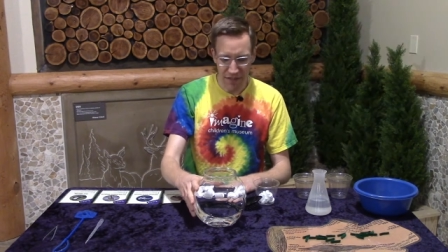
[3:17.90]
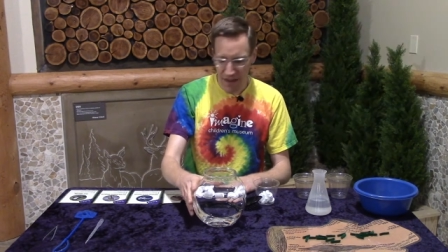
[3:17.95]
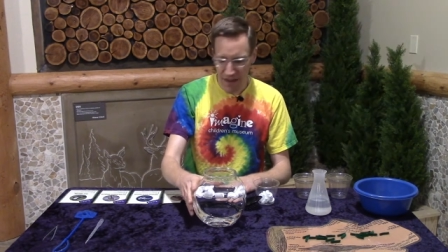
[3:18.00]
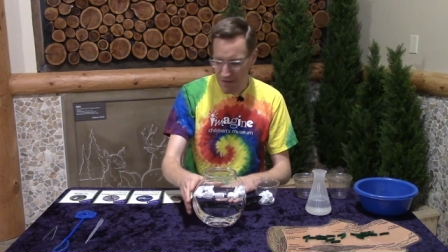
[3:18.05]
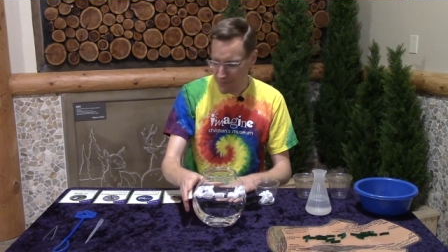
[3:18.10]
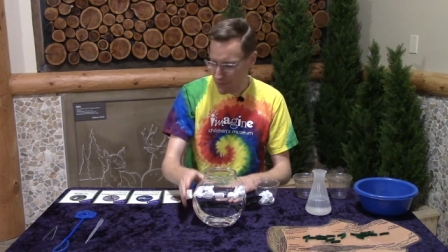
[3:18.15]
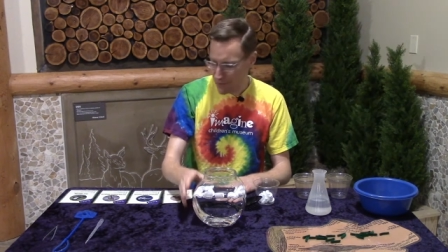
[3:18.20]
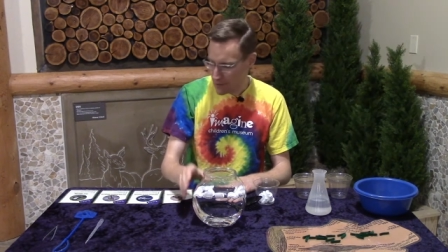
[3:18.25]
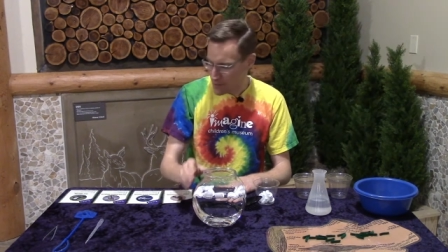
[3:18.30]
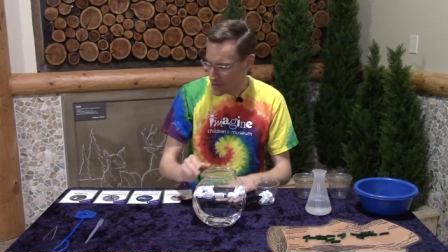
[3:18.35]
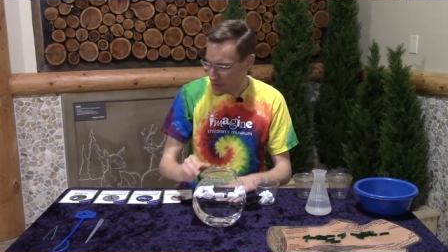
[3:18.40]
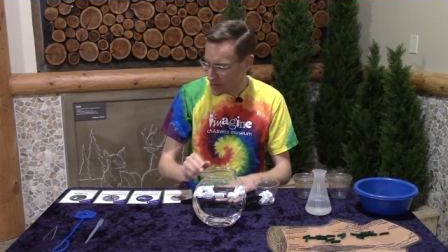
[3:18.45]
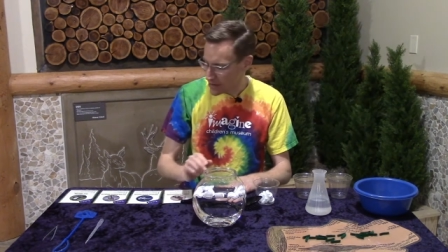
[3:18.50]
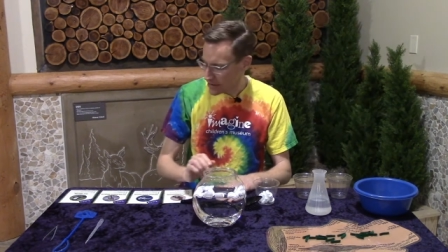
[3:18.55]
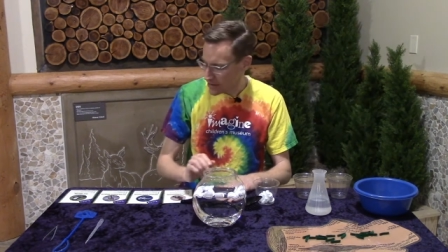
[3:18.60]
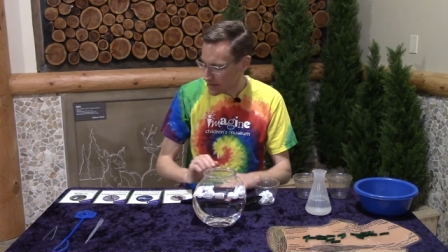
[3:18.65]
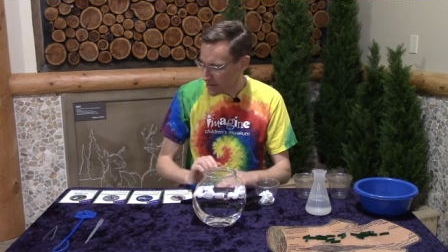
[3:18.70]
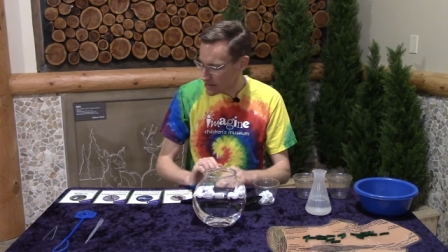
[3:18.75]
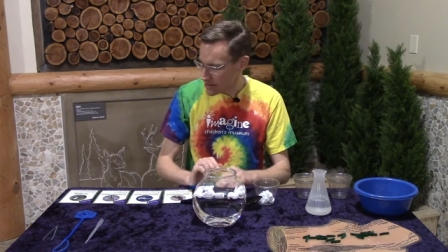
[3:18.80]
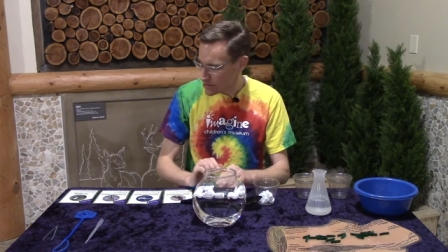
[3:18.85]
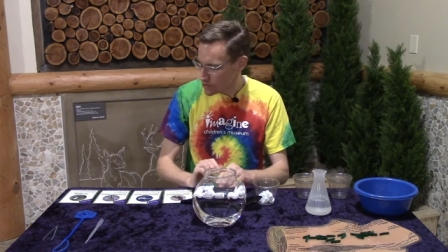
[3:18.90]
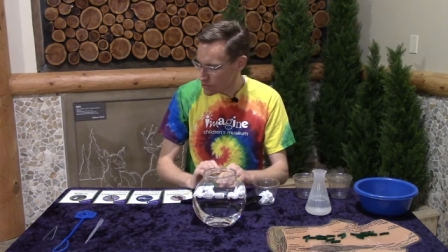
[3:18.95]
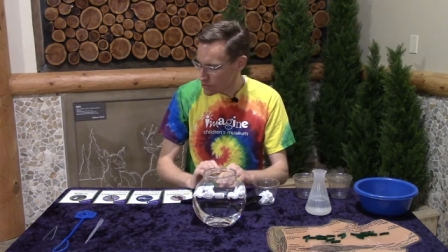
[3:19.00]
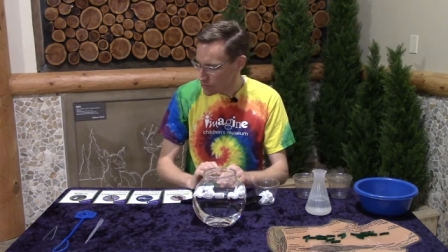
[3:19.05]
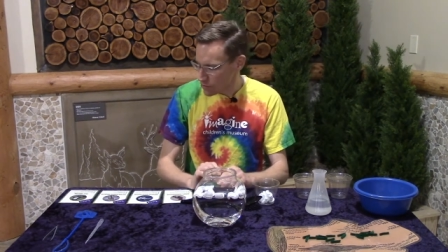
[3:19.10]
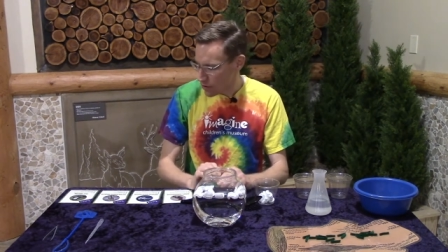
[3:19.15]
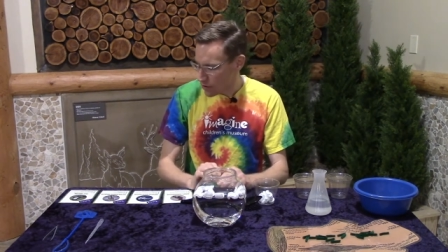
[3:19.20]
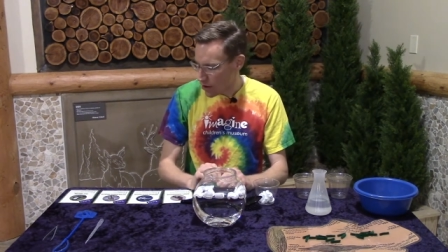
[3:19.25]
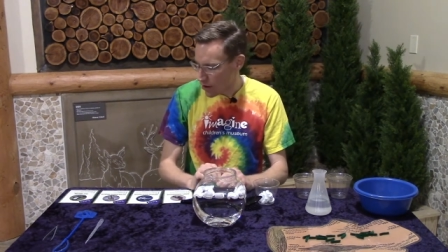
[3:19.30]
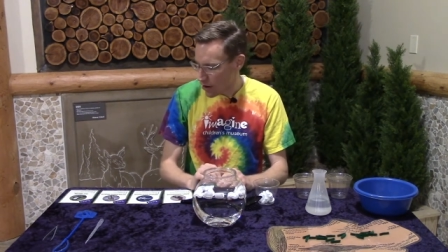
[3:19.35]
say for a minute that
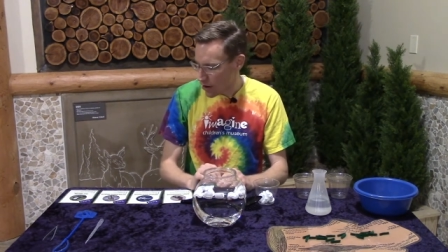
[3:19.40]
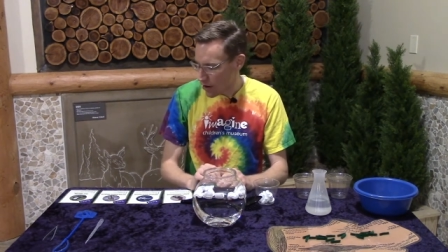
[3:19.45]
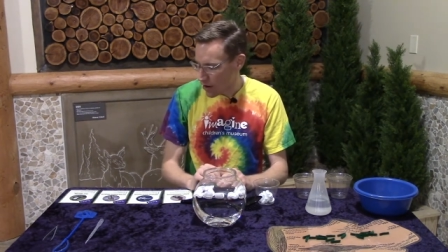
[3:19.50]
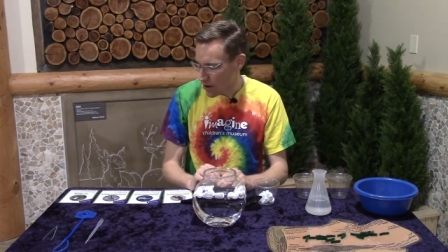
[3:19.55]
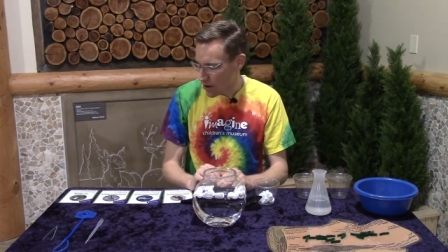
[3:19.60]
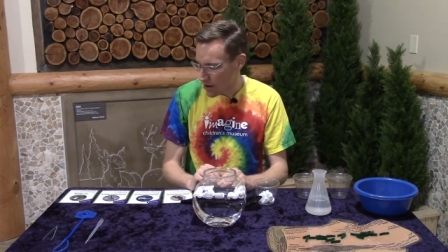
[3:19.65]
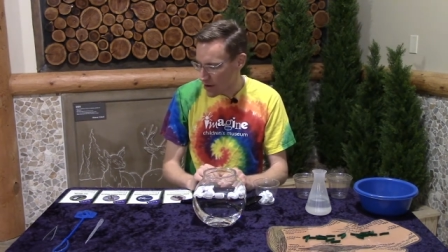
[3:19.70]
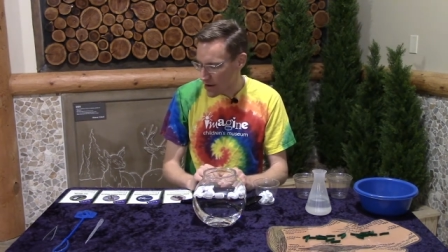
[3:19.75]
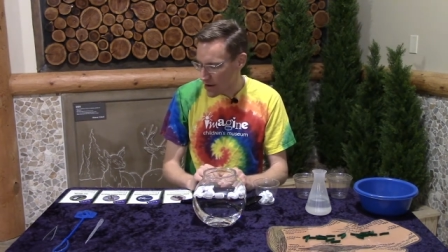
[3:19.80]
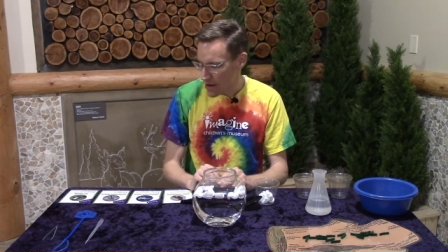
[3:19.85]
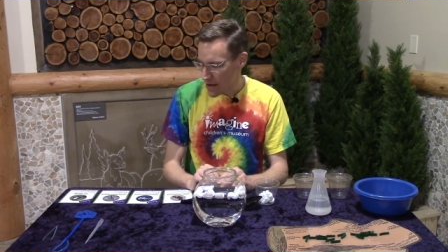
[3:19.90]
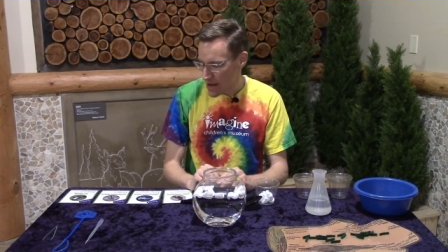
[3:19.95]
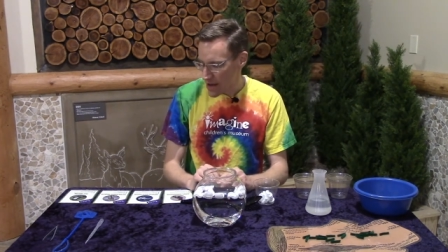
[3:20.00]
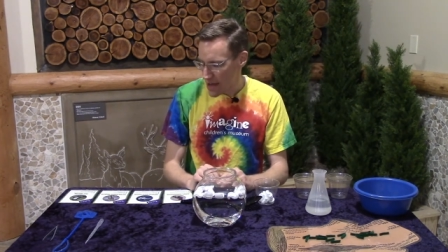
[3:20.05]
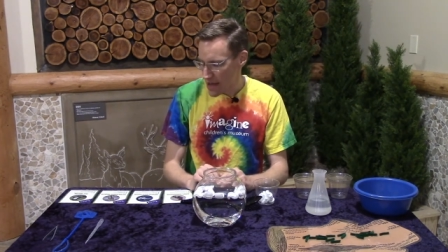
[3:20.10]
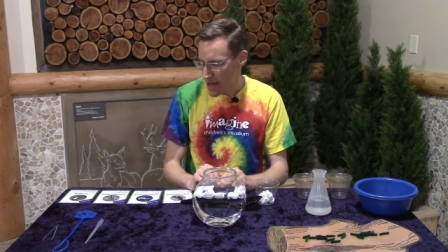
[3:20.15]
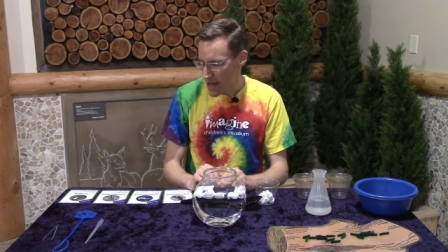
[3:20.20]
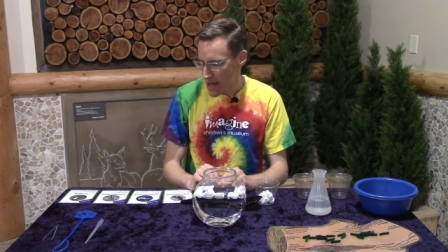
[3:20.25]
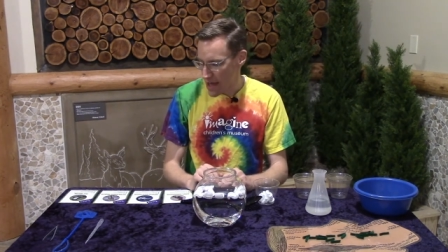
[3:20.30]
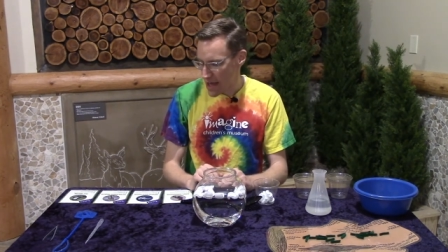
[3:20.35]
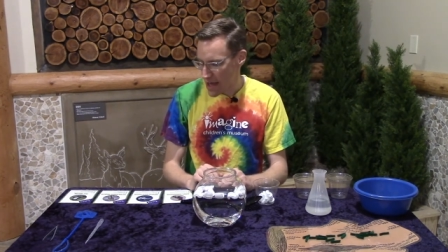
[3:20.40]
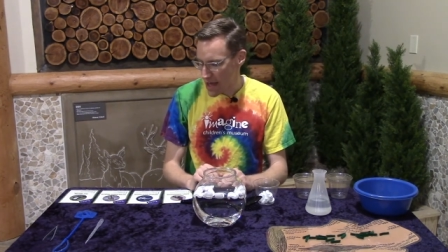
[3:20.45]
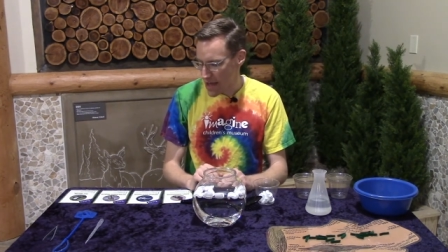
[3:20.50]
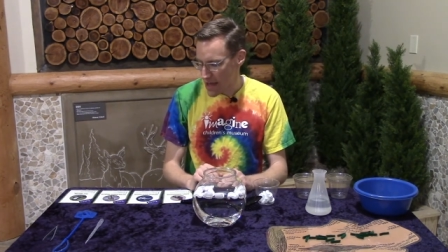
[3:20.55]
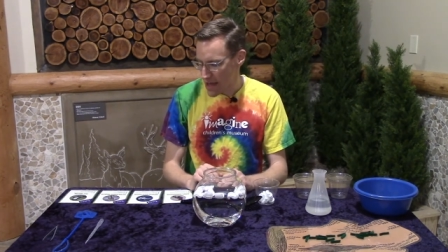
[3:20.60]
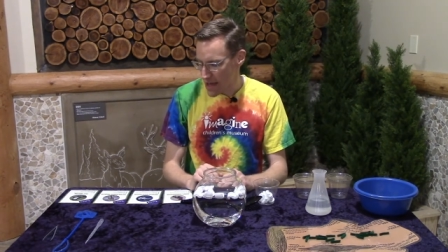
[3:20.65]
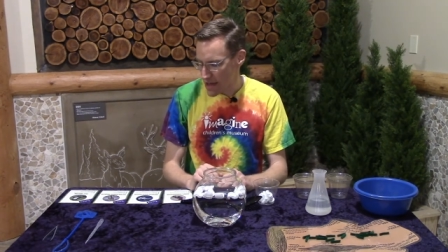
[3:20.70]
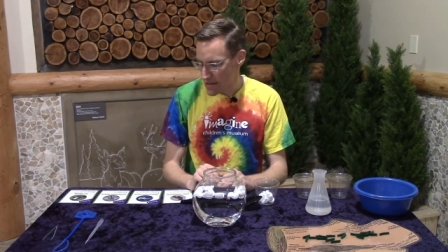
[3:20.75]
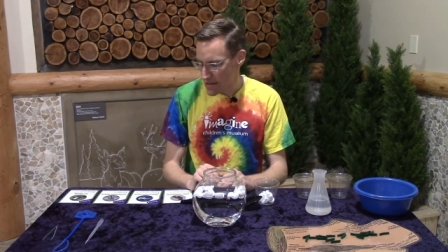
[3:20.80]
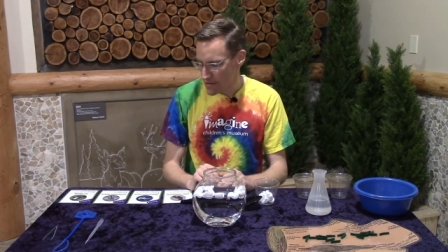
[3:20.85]
you are
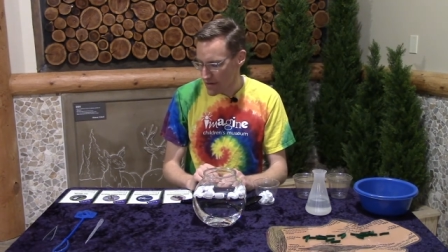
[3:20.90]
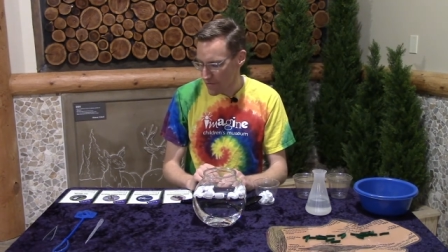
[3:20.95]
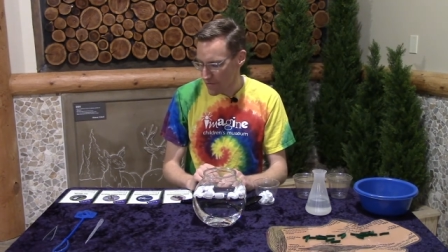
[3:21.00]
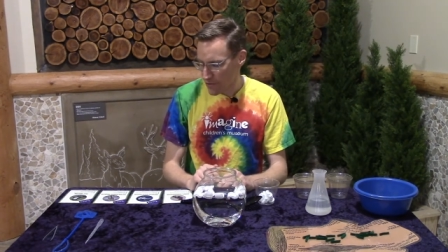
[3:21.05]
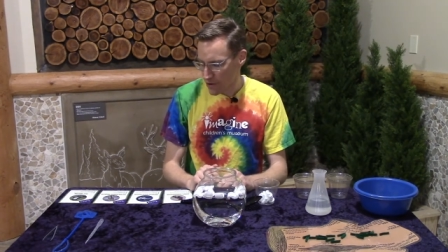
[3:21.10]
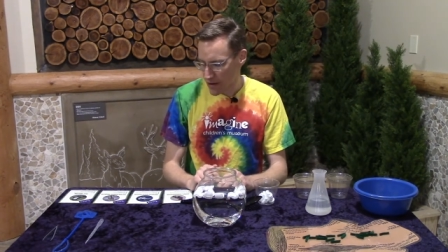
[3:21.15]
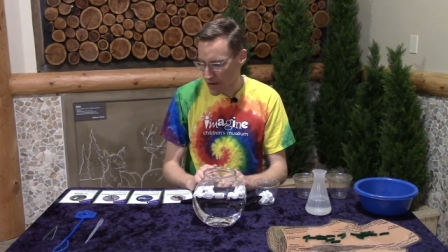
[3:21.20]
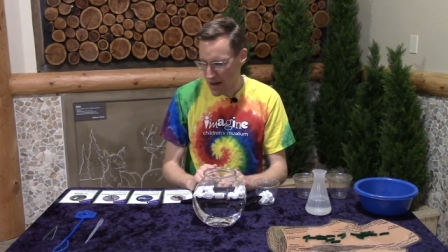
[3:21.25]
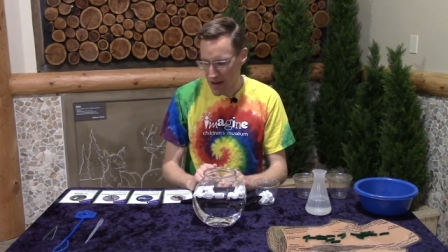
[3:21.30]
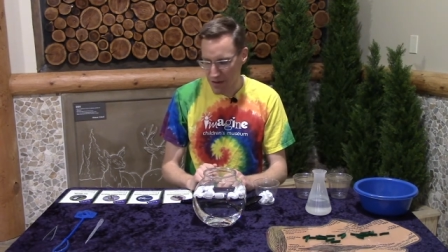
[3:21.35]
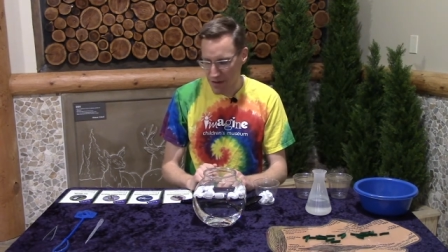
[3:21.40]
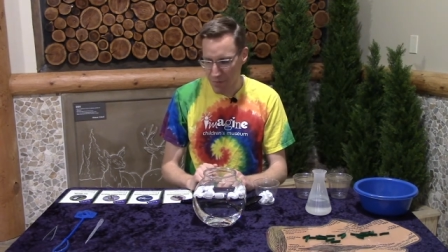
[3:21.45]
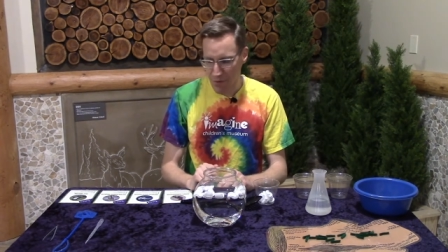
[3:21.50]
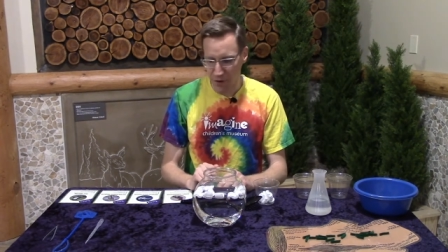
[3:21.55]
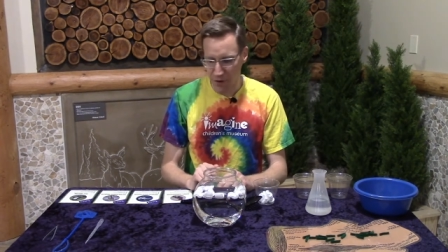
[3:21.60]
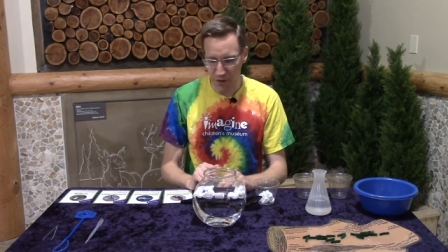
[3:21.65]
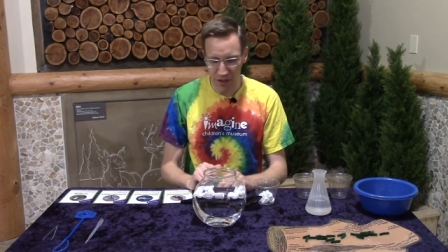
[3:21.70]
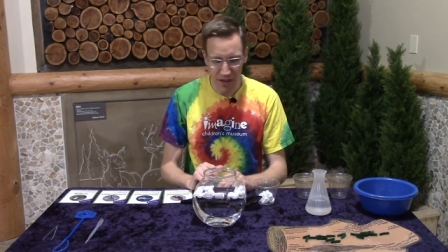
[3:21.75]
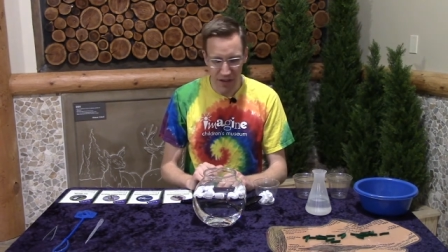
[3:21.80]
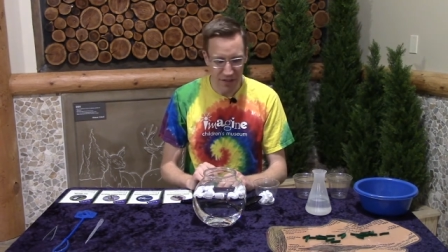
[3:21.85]
a different kind of bird.